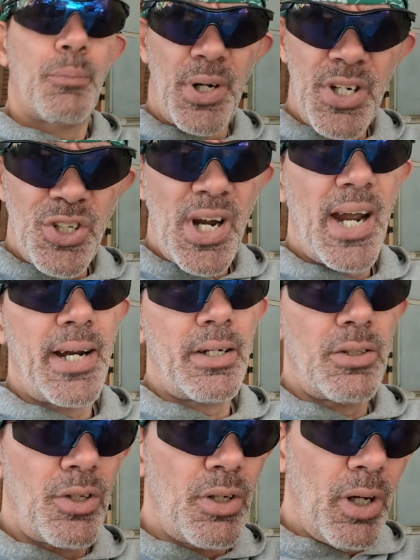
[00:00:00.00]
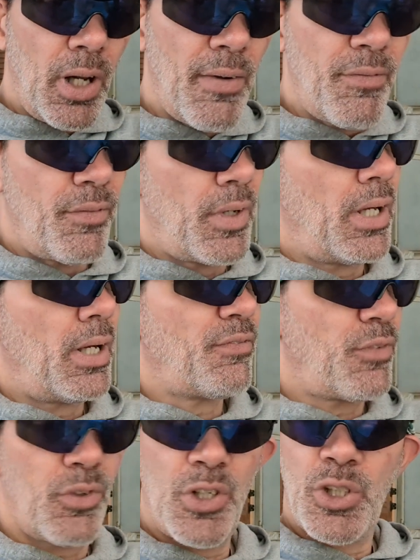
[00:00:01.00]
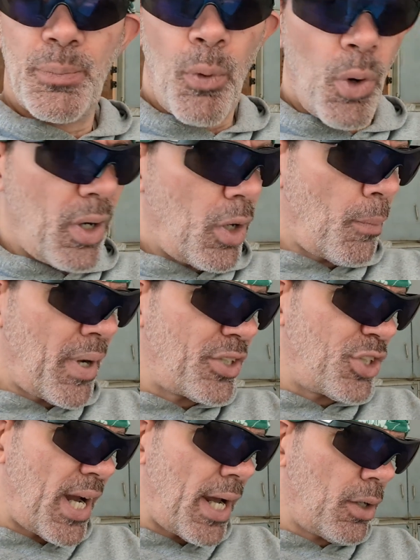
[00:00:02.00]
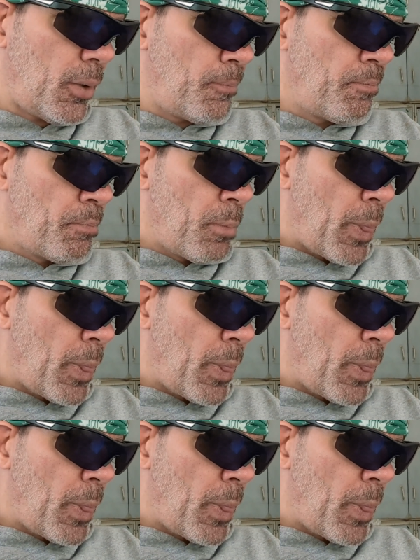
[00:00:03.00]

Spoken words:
Appreciate it. Love for the support on my channel.